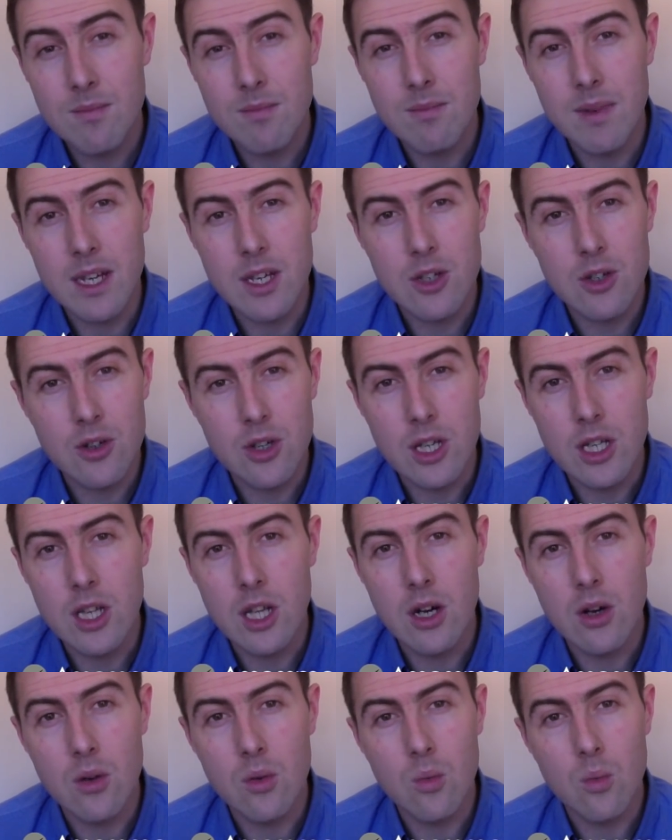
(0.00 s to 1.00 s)
Make sure you
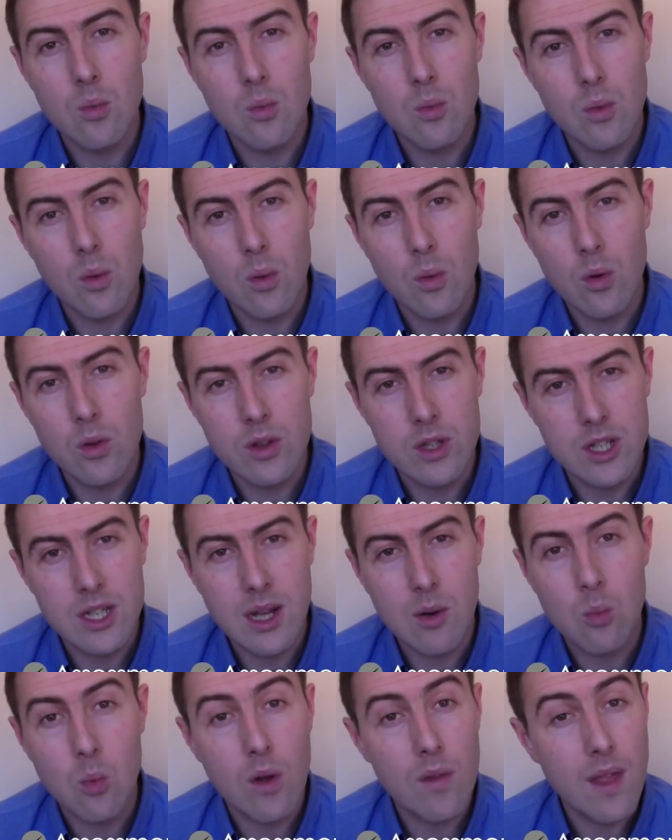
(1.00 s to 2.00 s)
know,
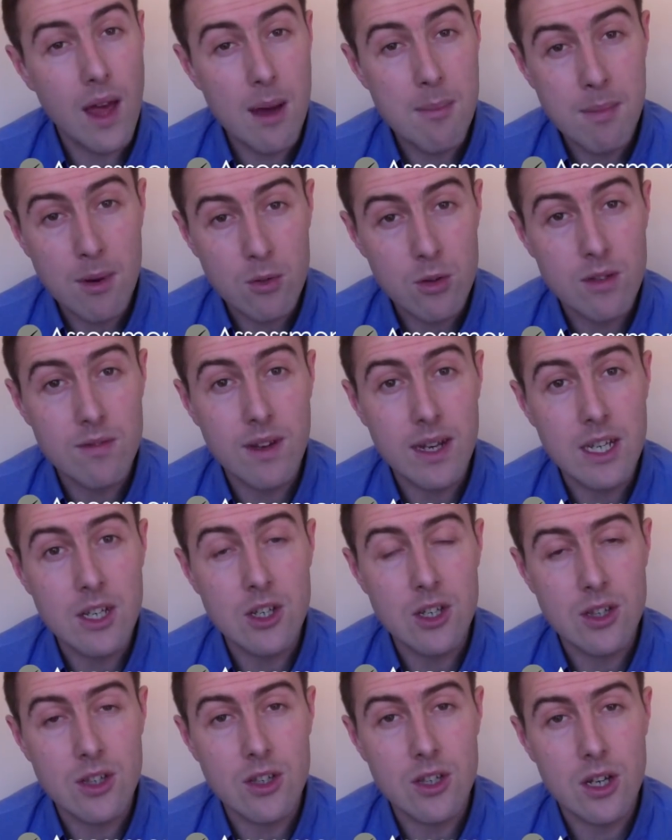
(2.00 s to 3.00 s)
understand what their
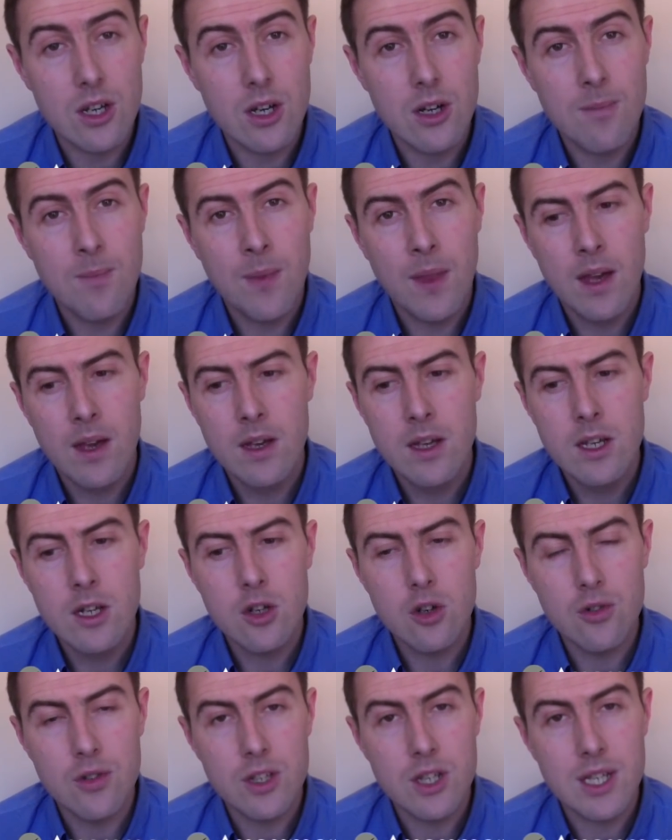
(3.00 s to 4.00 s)
motivations are.
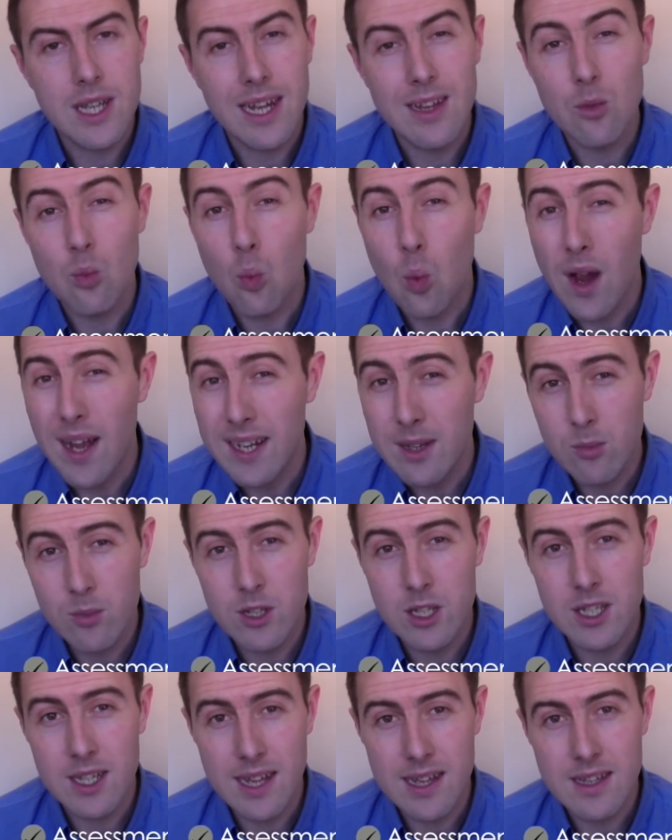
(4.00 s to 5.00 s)
Understand when it was
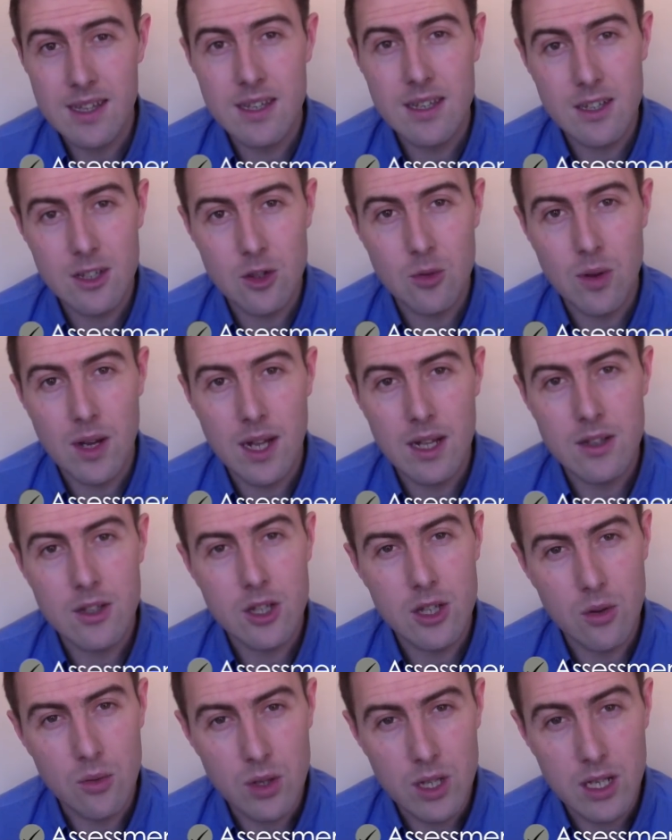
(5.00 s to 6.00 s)
sent as well.
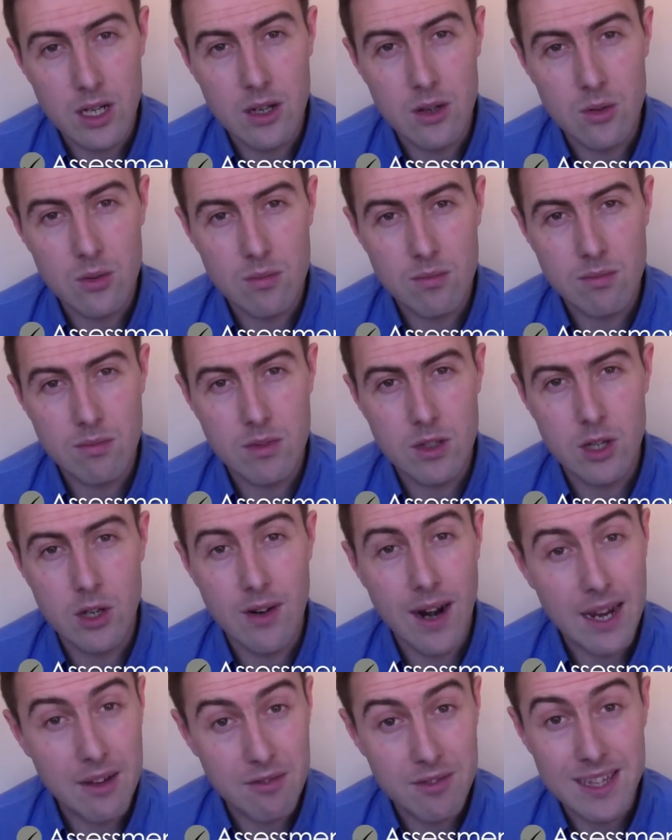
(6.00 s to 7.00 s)
So, you know, your
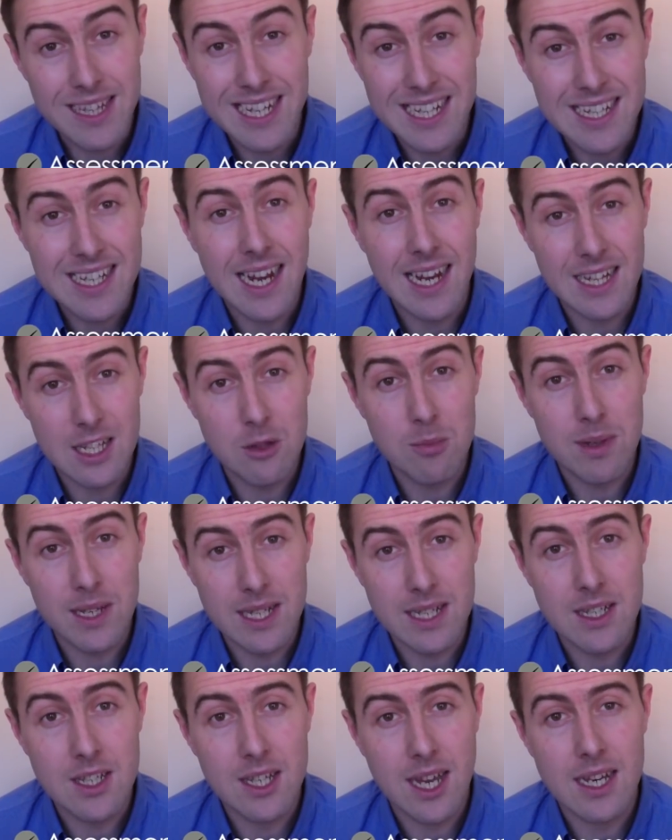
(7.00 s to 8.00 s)
eye for detail is
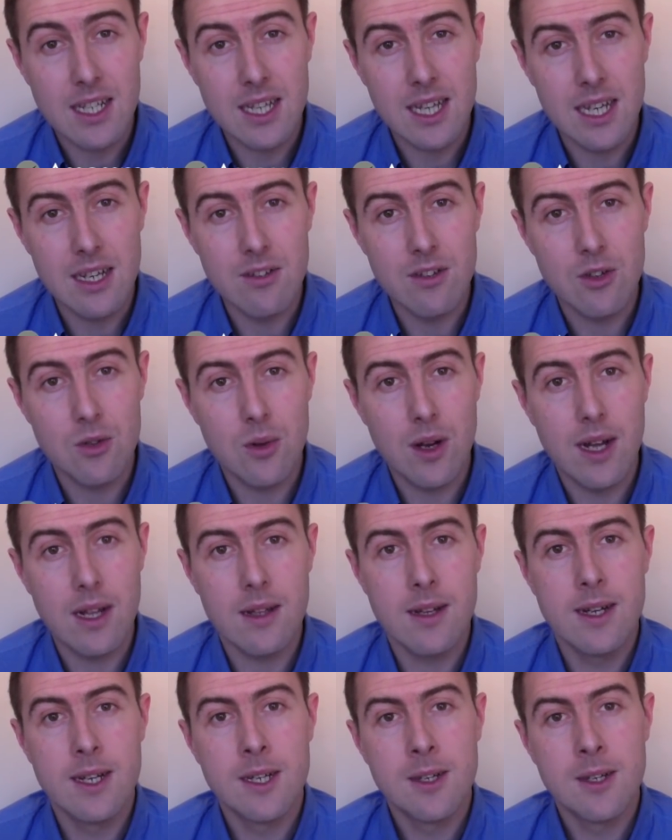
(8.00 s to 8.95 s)
being assessed here as well.